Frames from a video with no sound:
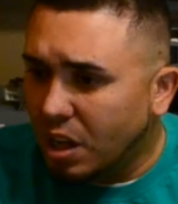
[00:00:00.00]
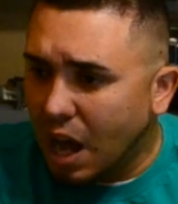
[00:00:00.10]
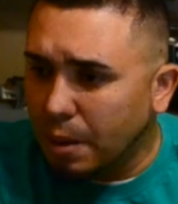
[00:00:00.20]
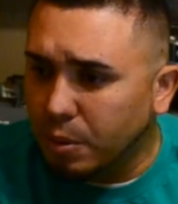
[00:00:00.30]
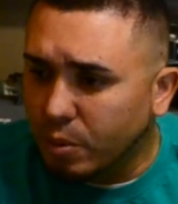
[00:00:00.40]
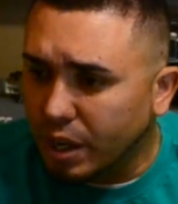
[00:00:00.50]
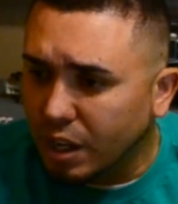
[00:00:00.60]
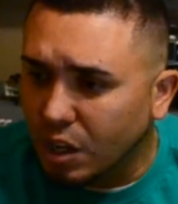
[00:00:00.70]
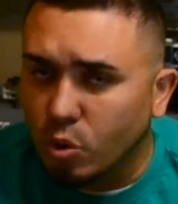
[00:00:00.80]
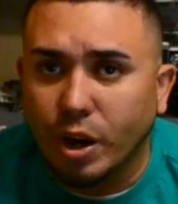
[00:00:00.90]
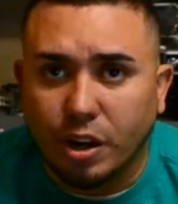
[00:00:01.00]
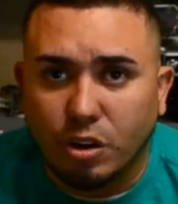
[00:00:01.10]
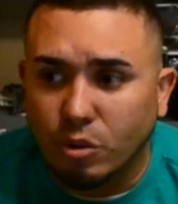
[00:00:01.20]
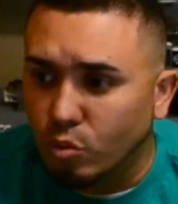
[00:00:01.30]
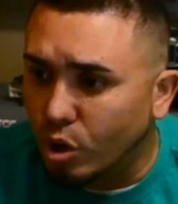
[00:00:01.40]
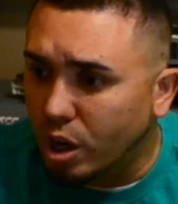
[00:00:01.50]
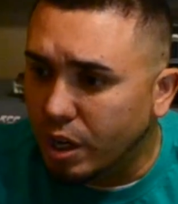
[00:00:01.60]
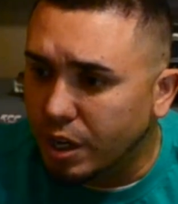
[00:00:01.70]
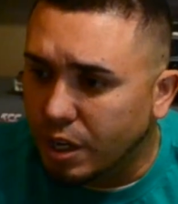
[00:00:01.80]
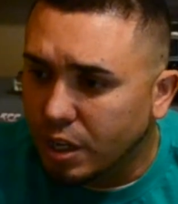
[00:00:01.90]
Hobby Wing Quick
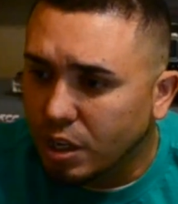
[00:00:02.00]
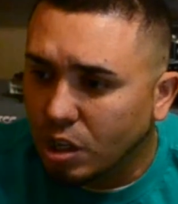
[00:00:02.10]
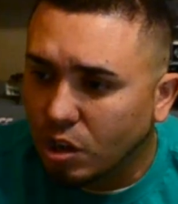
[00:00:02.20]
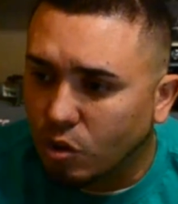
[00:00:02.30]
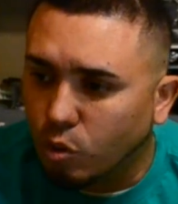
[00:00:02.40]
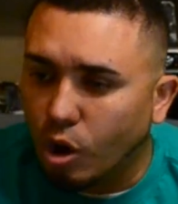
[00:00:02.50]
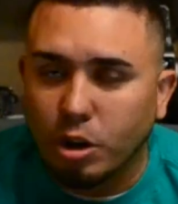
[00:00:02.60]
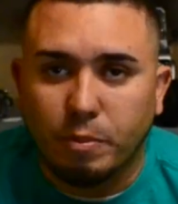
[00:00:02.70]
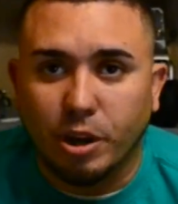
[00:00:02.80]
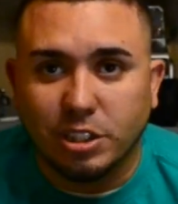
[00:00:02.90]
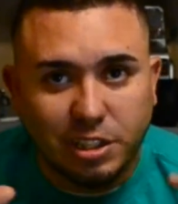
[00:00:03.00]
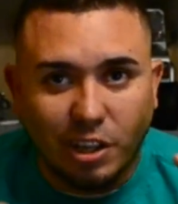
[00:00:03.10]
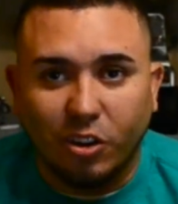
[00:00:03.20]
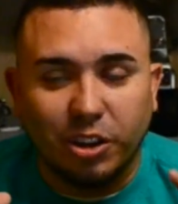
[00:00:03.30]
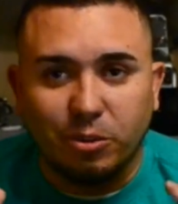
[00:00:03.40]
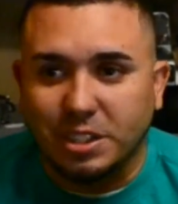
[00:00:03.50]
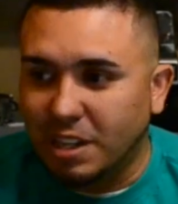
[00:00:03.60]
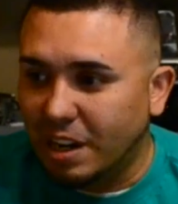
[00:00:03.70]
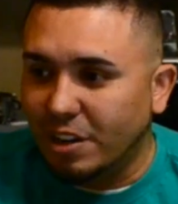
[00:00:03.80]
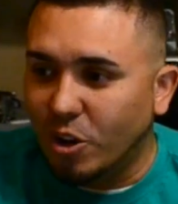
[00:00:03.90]
Run Crawler Brush, and the only reason
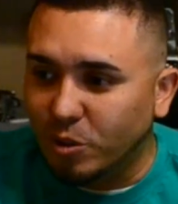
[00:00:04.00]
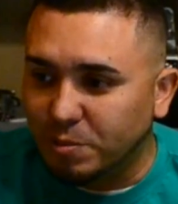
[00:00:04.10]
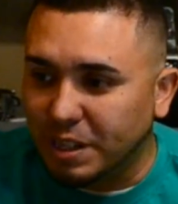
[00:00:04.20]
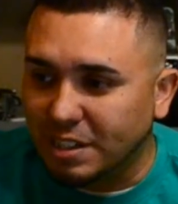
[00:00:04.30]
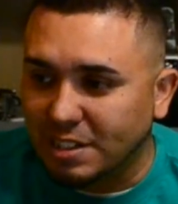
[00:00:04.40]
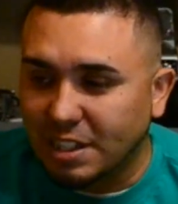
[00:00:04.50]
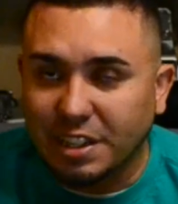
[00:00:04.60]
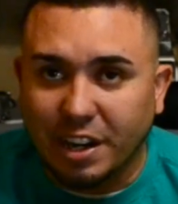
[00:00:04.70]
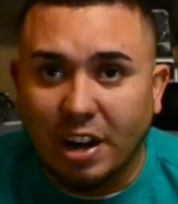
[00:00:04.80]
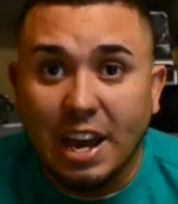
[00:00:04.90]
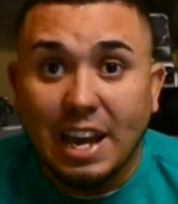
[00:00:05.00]
I know is because it's sitting there.